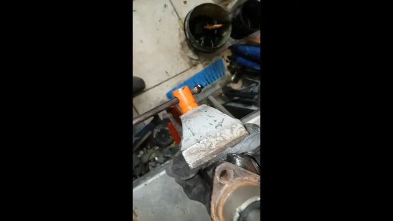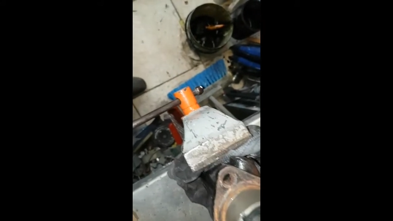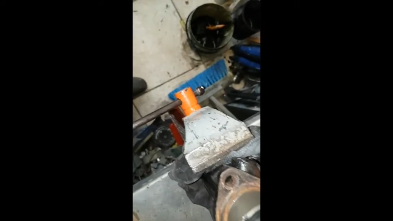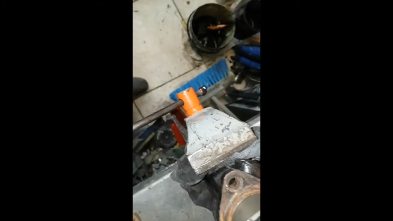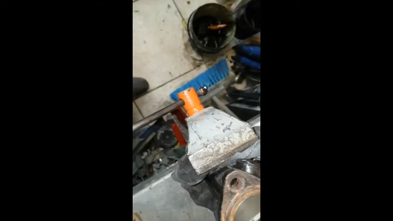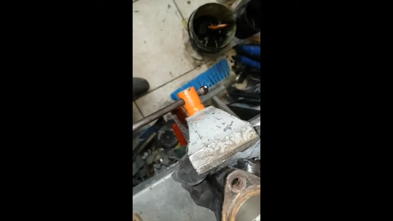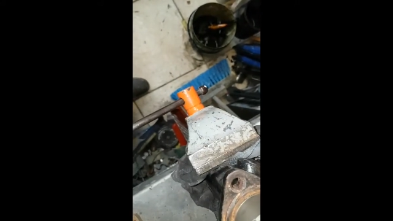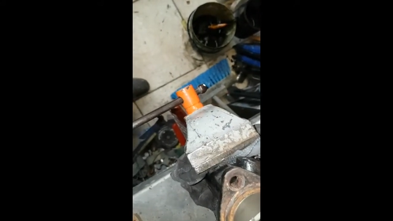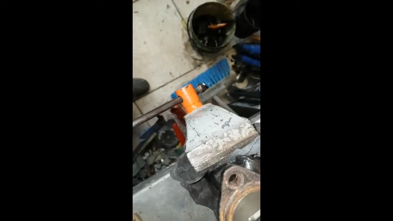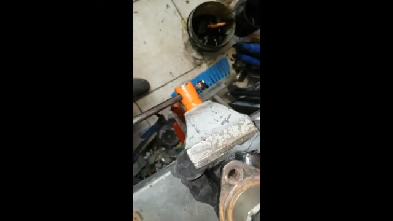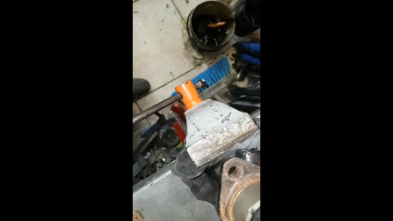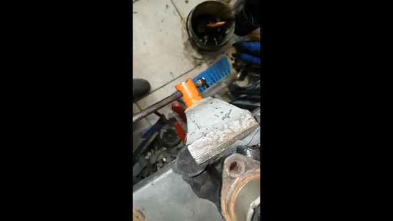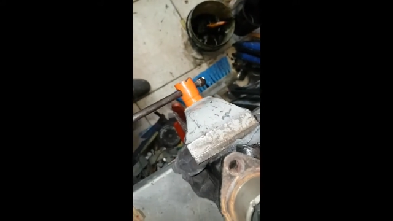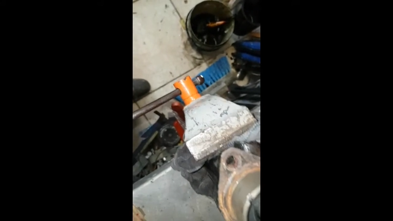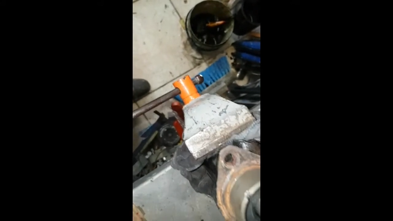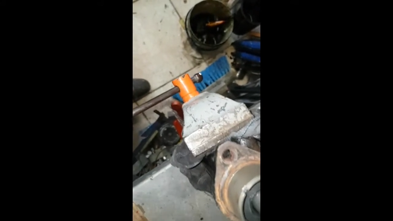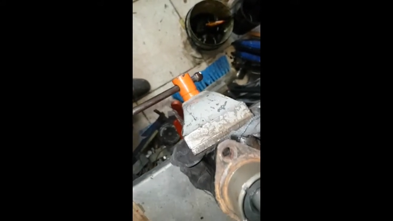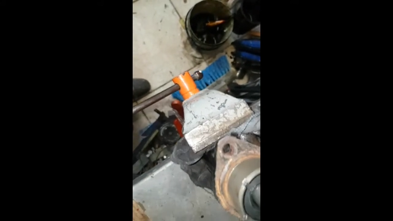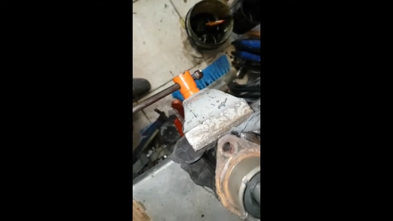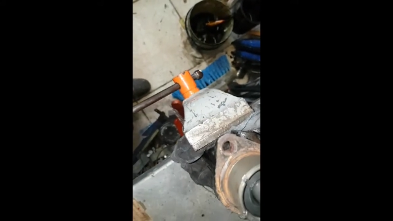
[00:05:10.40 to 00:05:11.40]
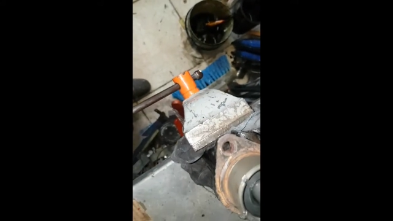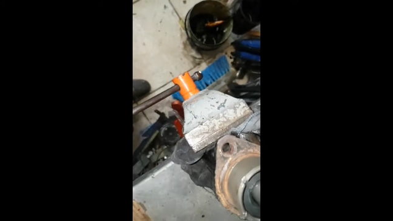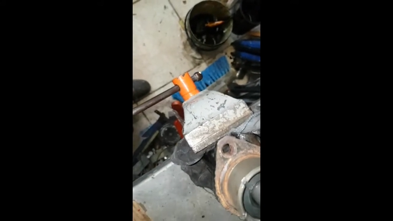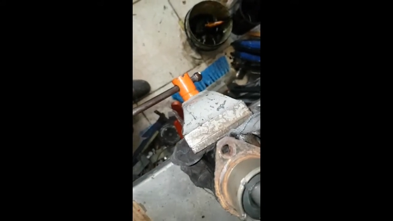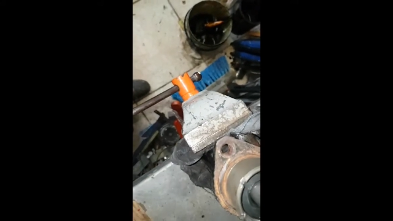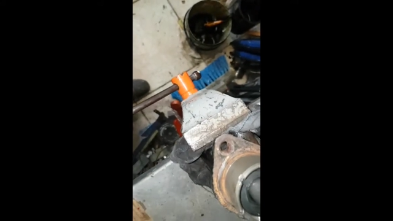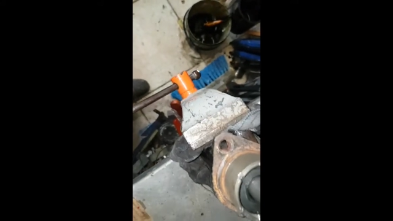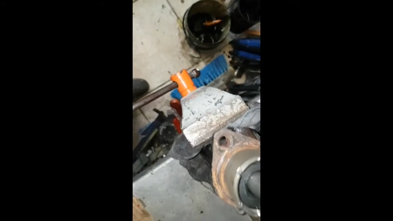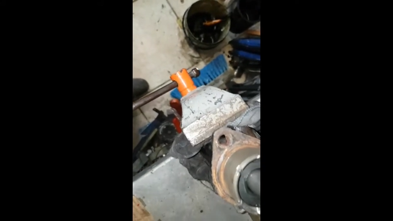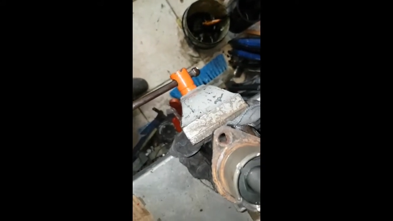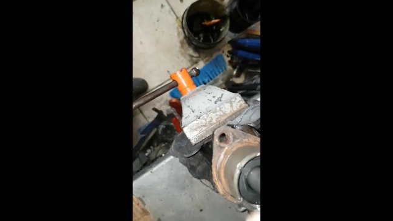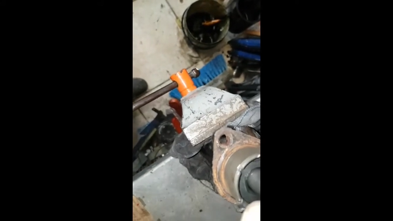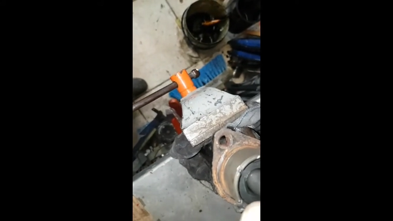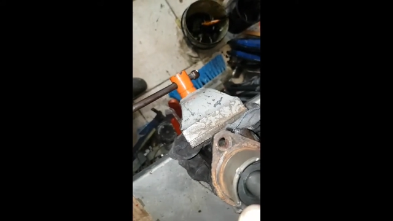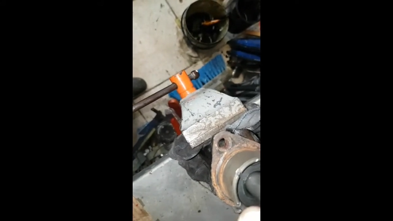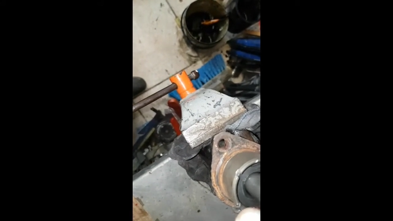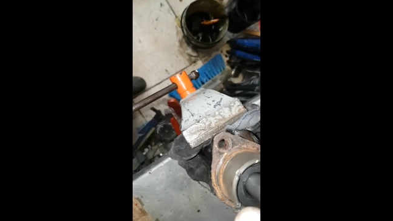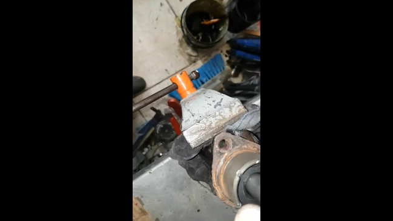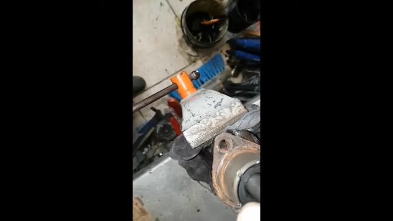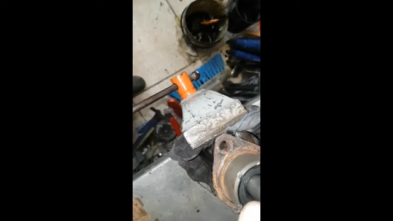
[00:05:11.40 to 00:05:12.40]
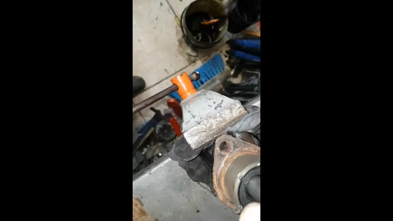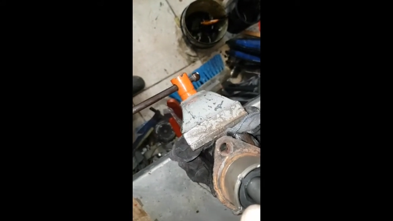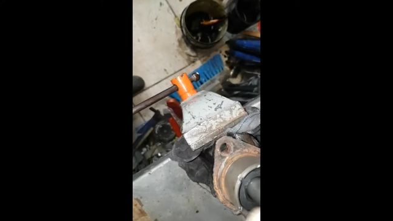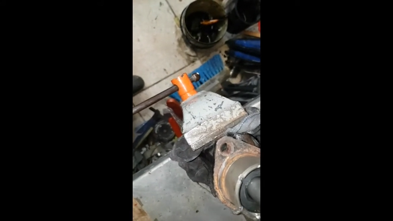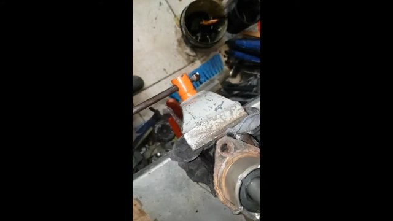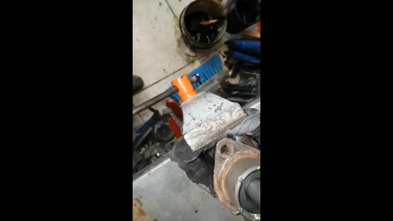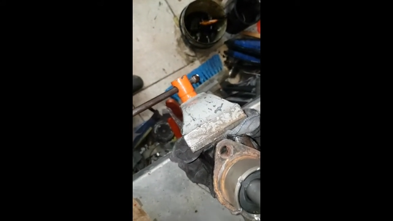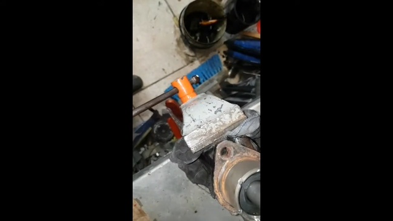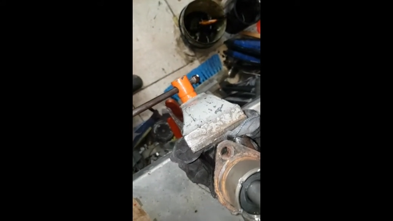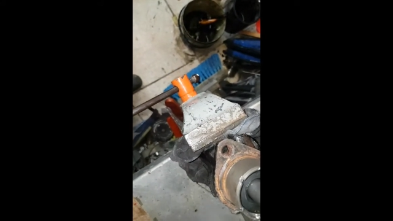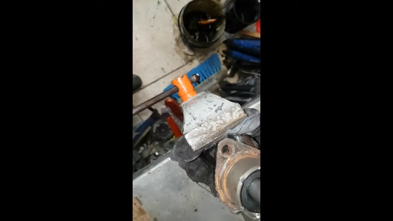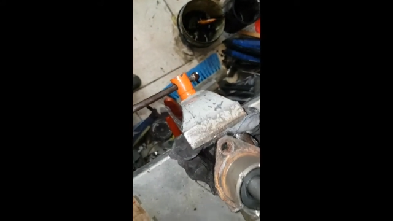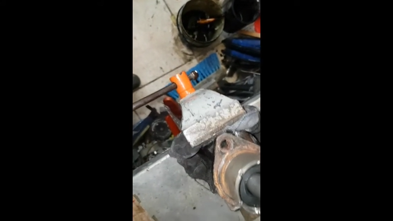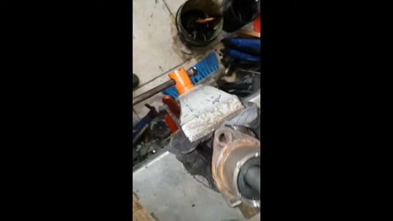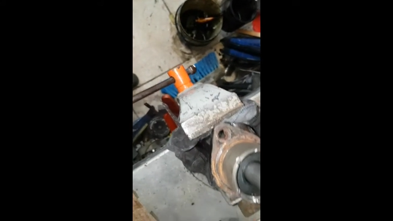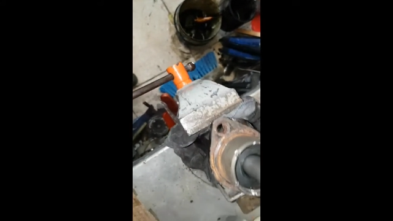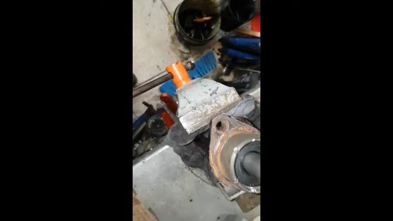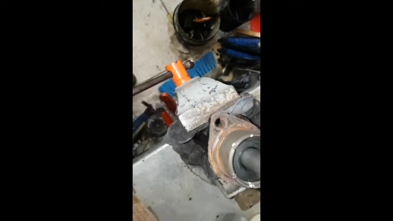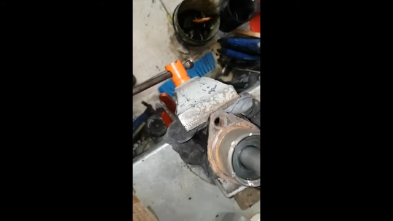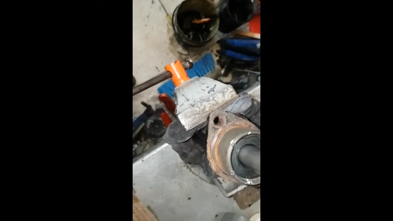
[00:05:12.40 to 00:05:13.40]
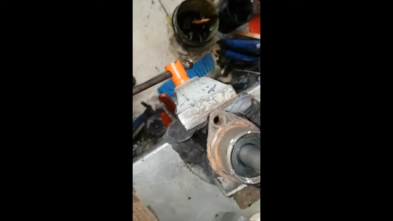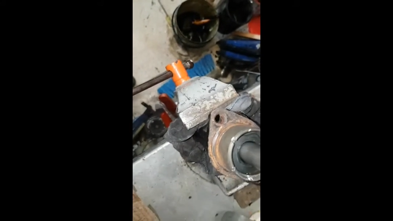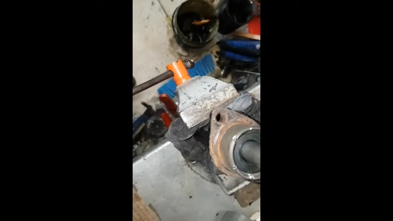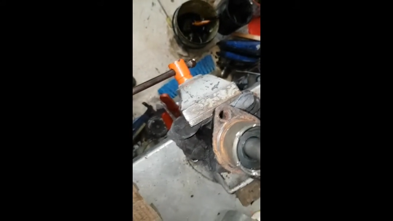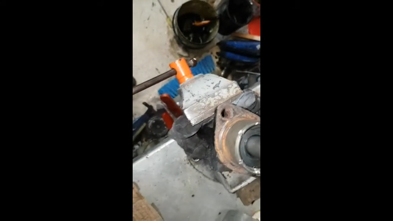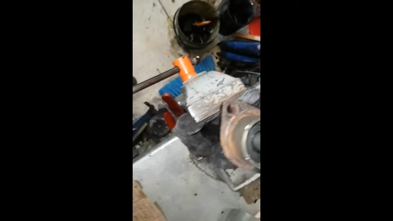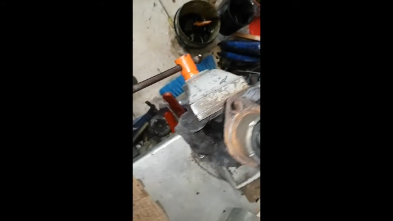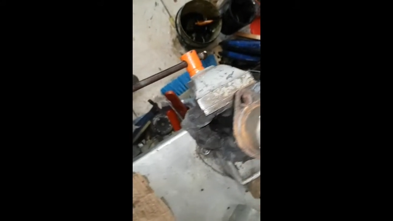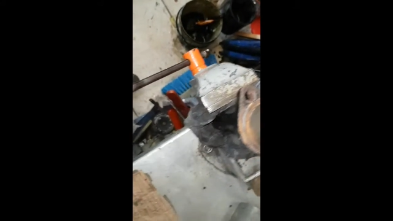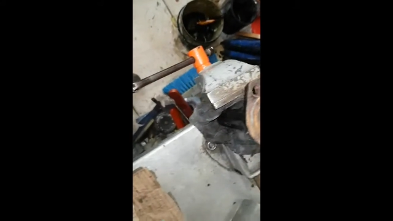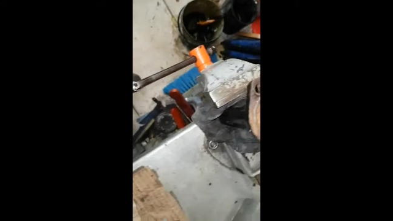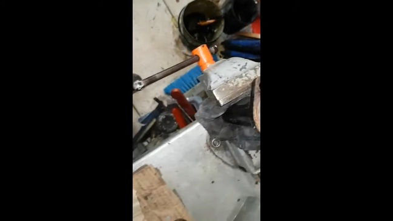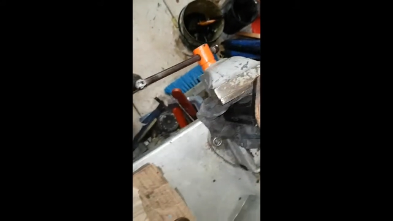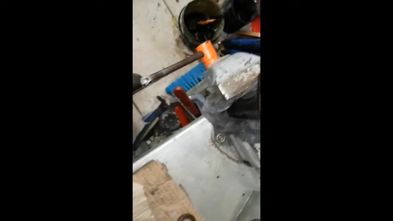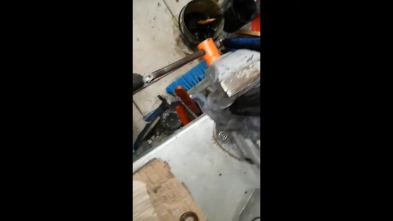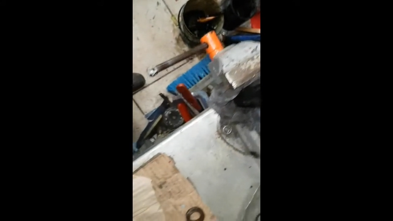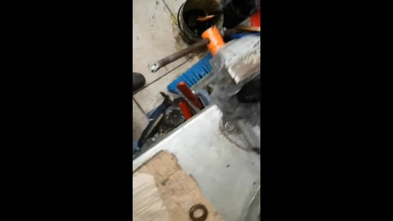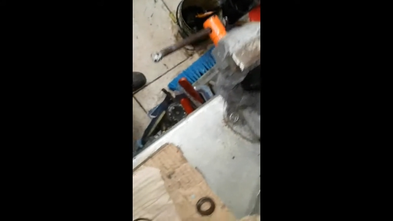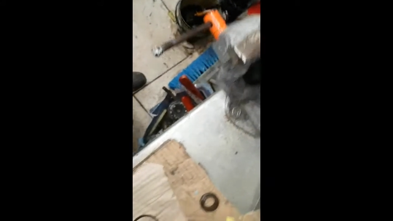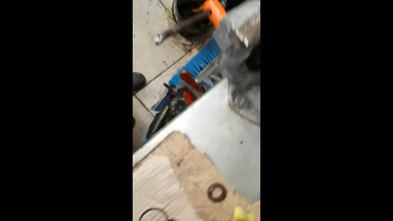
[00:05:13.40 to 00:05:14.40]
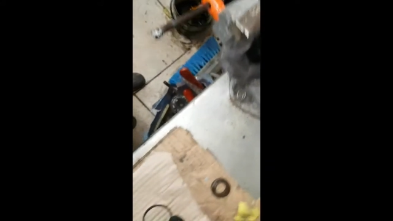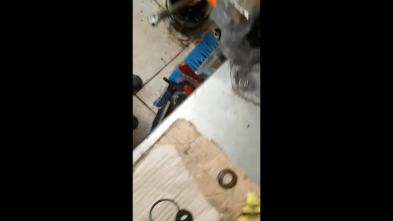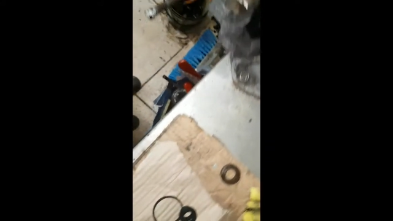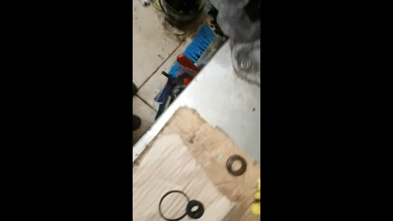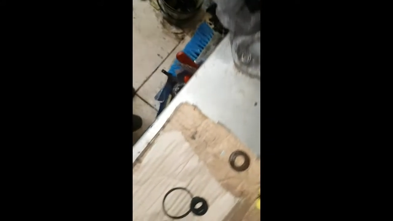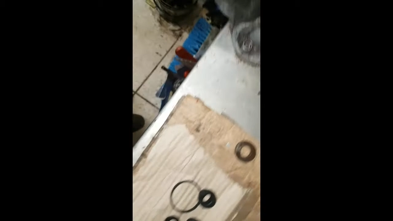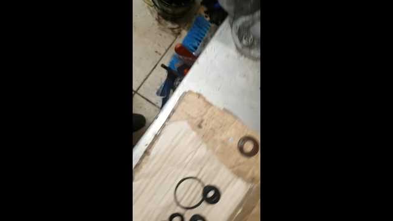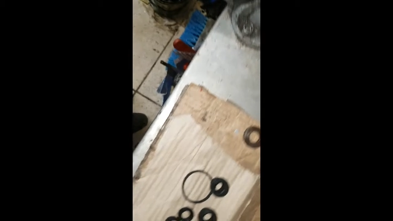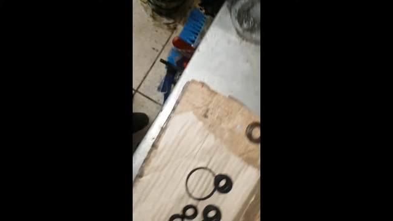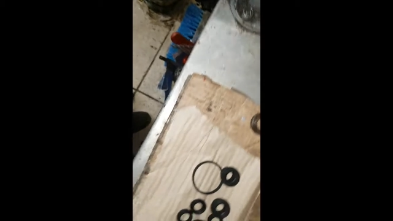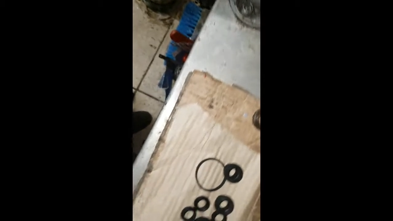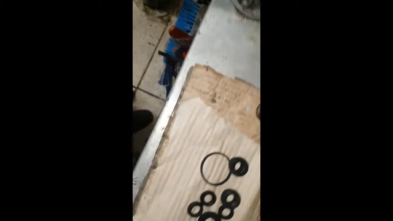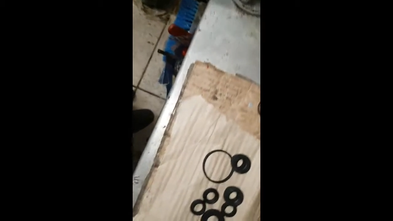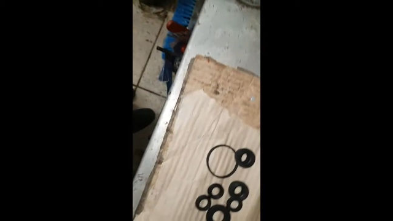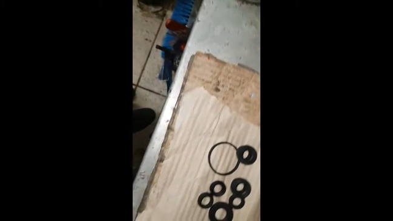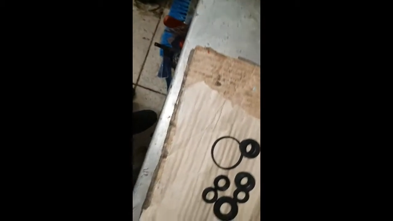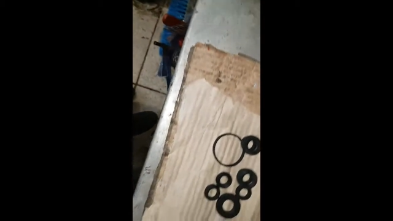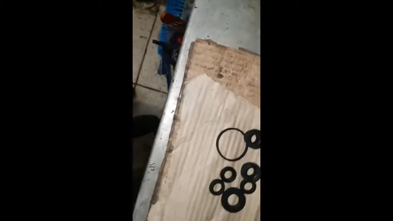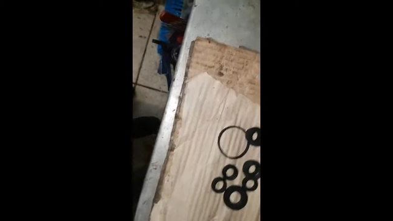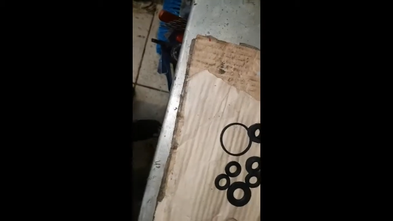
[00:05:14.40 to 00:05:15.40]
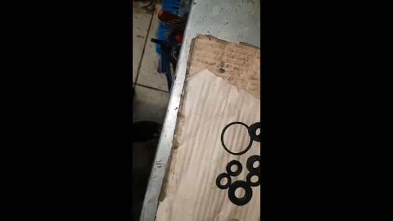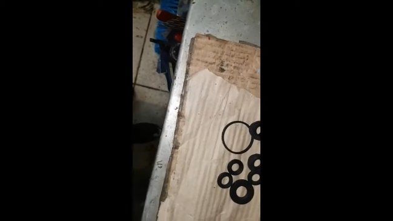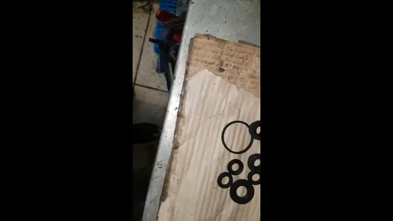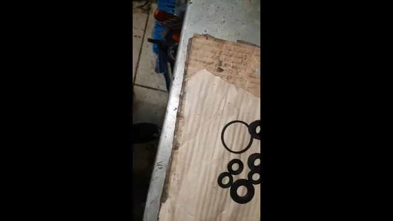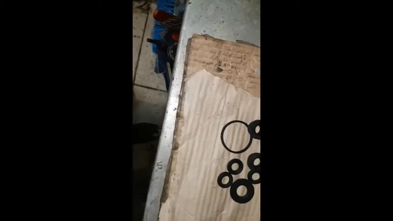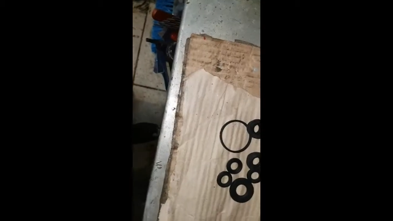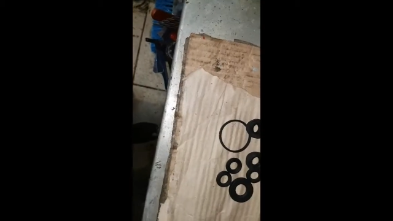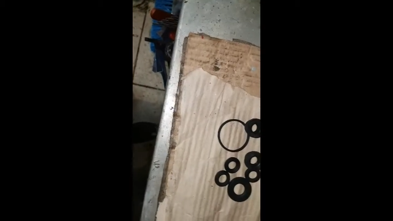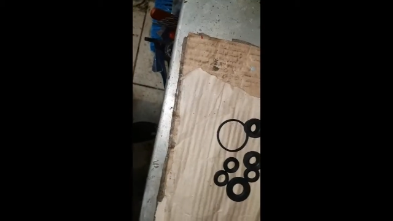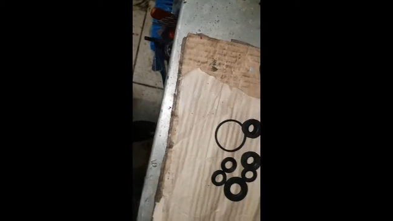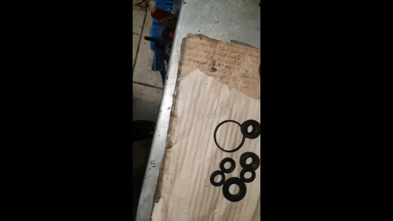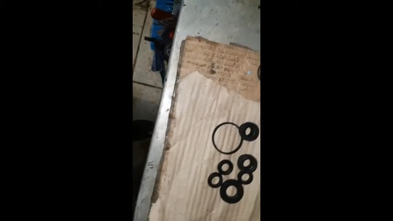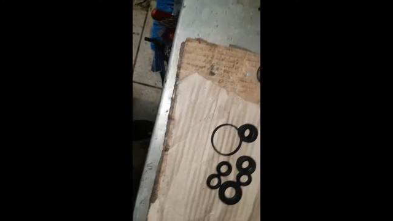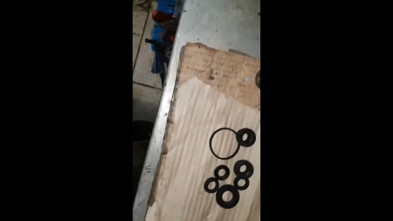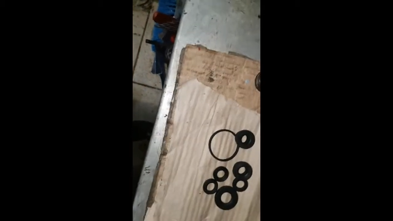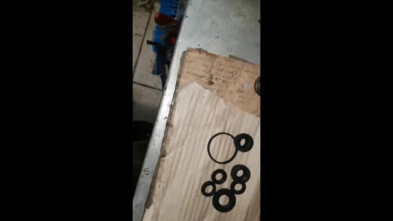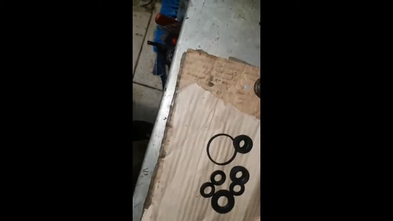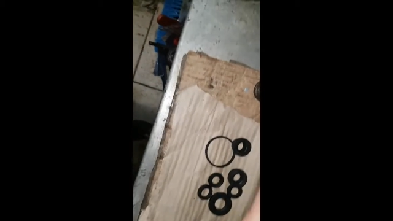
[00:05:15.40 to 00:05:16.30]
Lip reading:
Nobody's mouth can be seen.